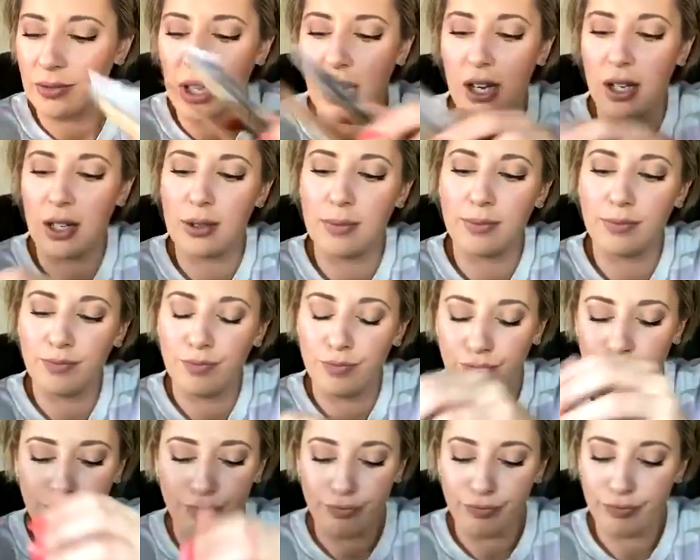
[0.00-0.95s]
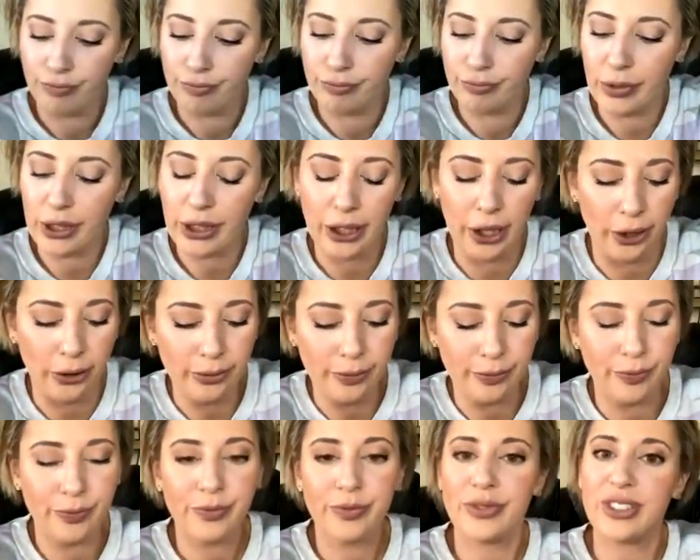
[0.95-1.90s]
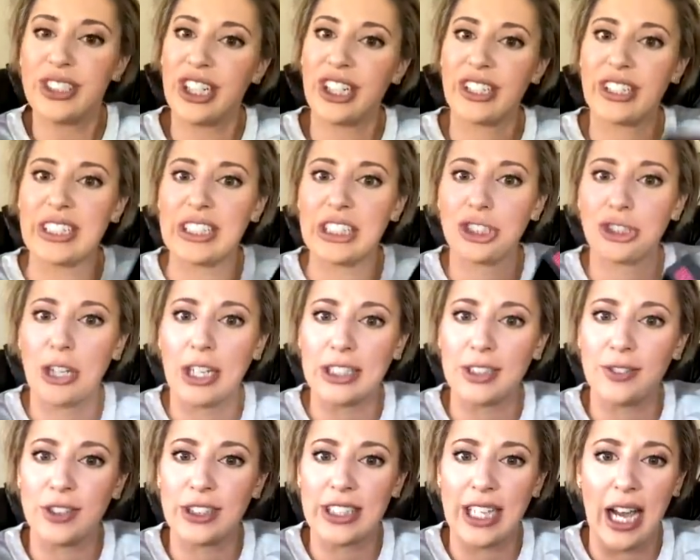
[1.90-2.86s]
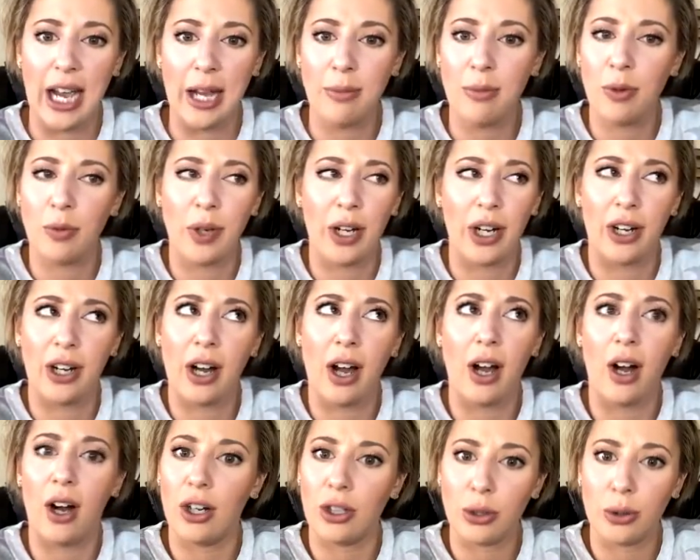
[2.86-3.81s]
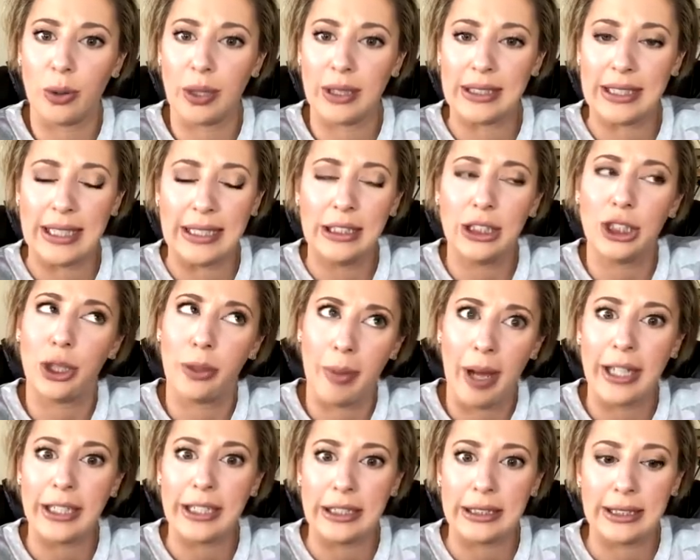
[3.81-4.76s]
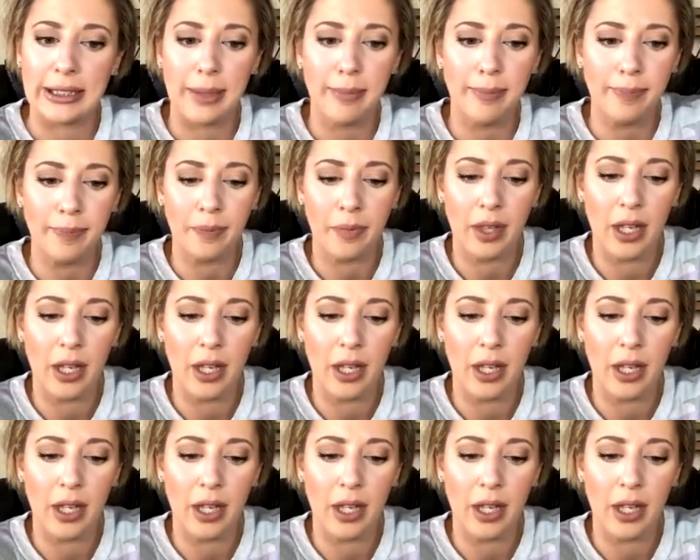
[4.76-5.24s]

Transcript: Um, but you know, during this stressful time when we're all quarantined, you might need some.